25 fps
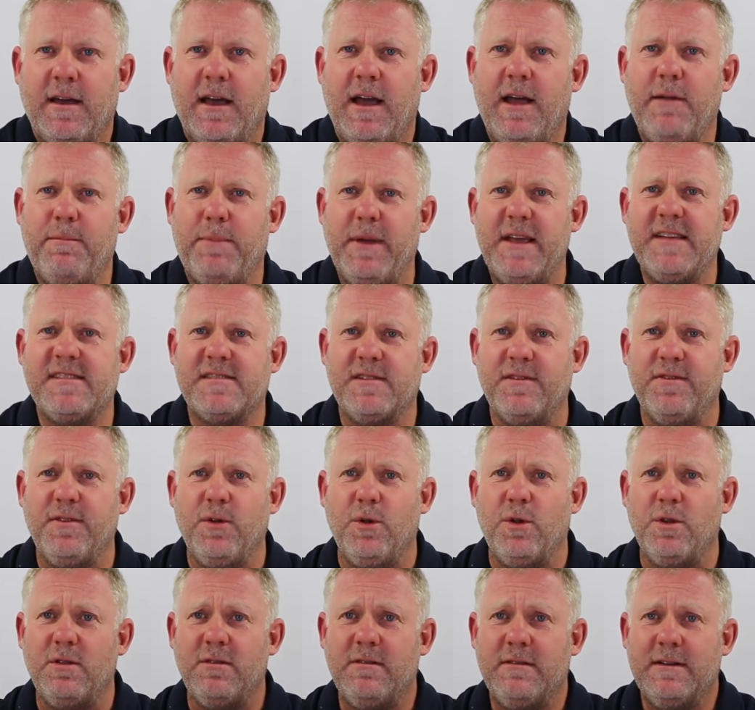And best of
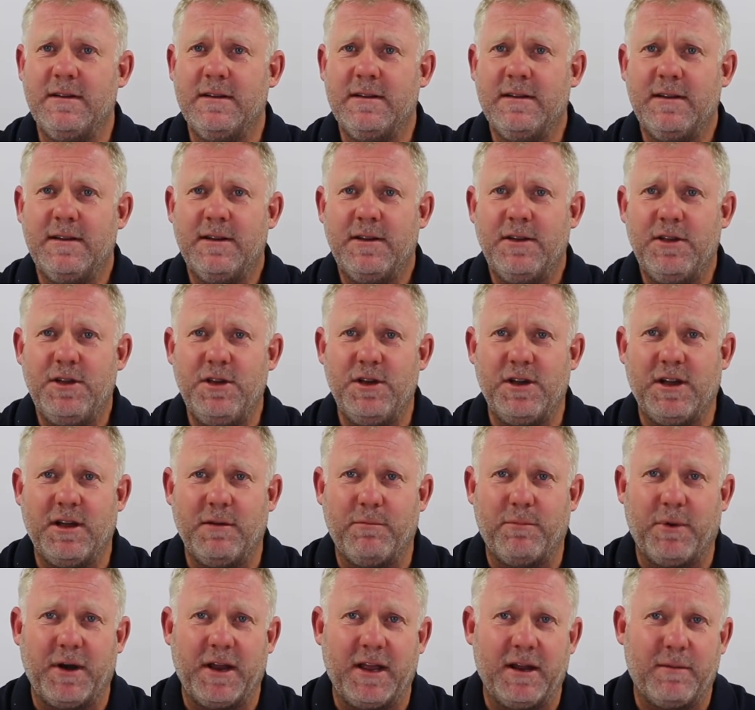all, you can
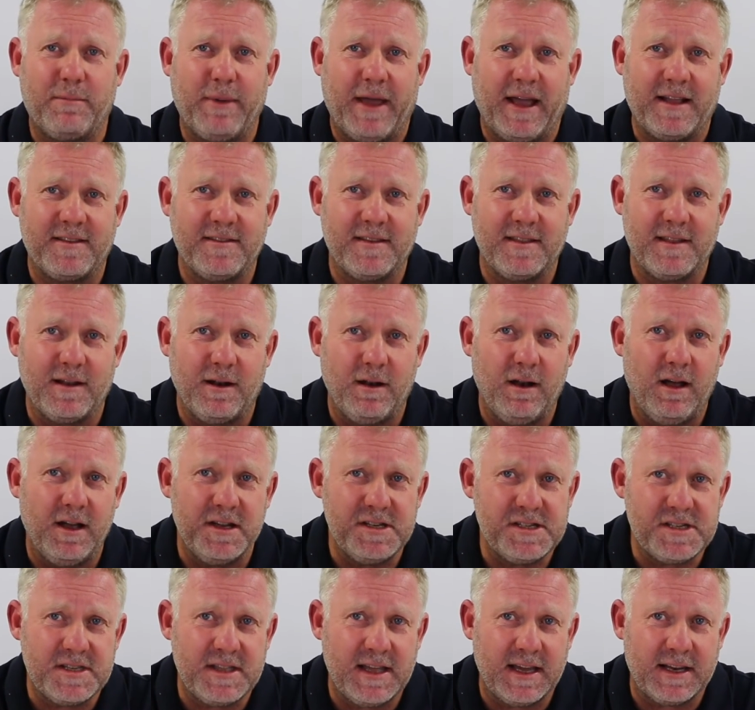bring it back to the
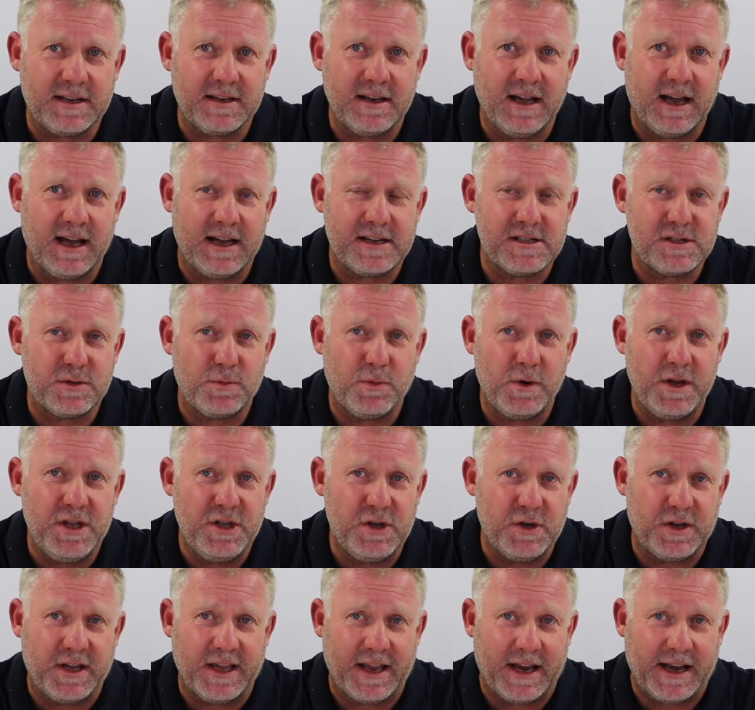lodge that night where
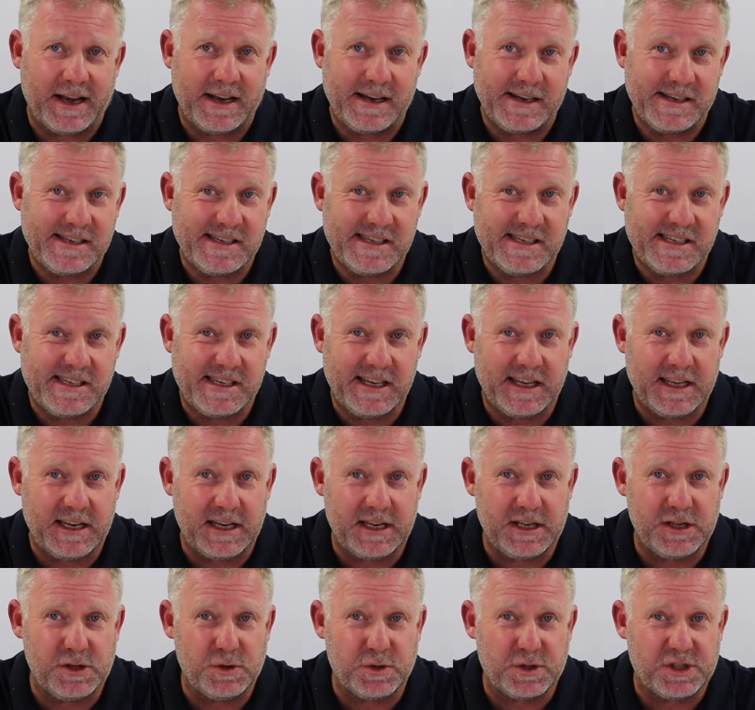you can stick it
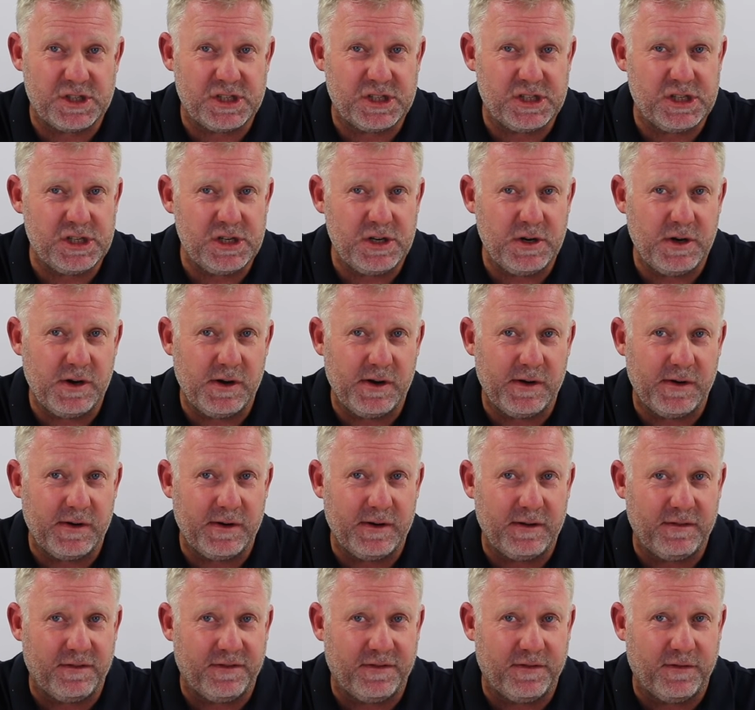in your
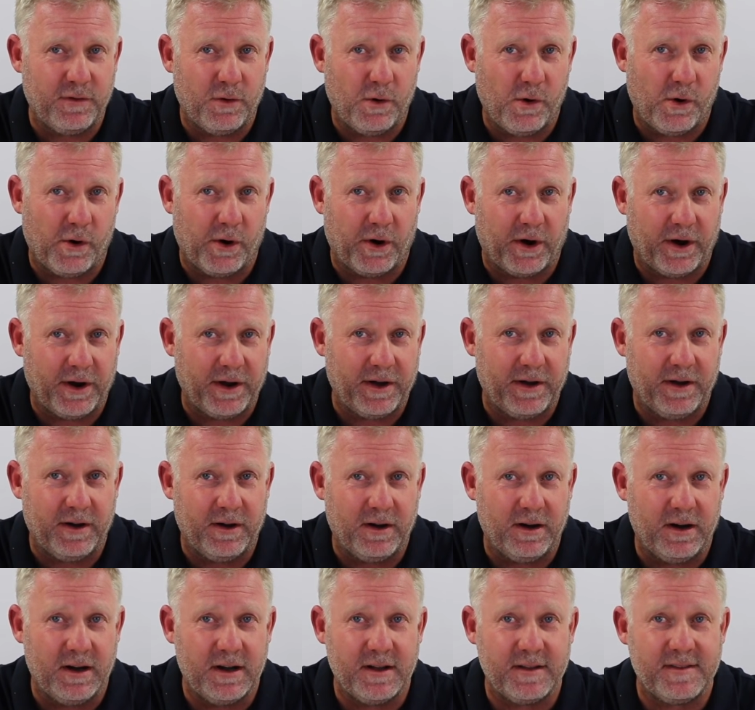stew for a
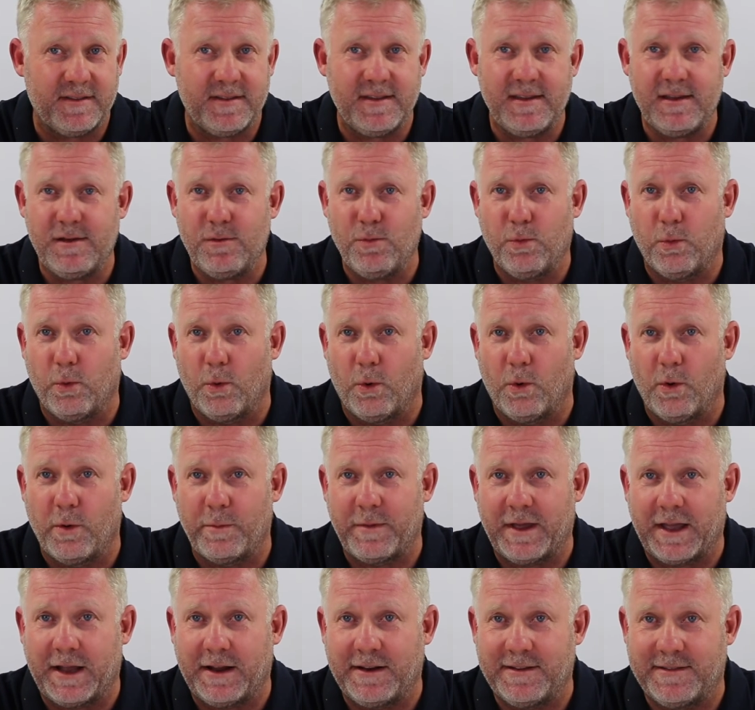hearty,
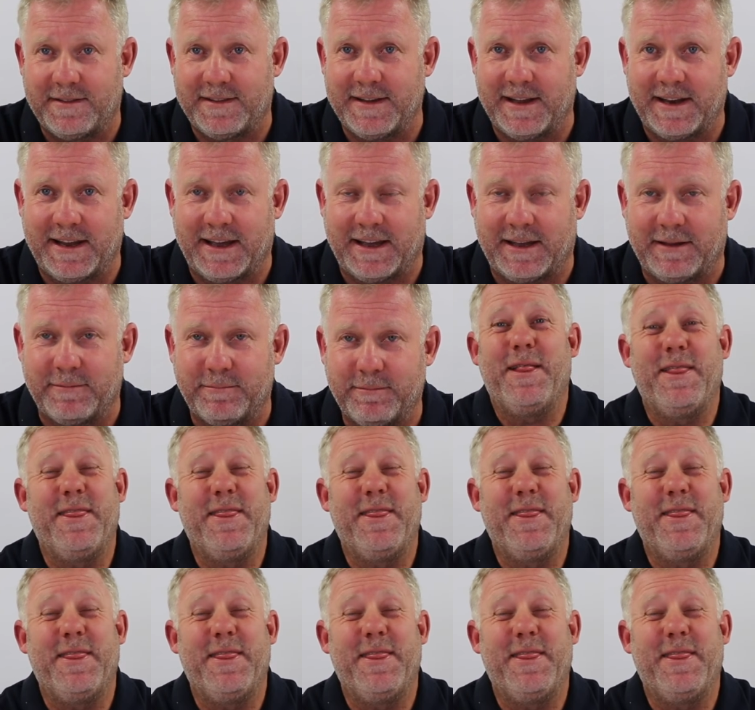warming dinner.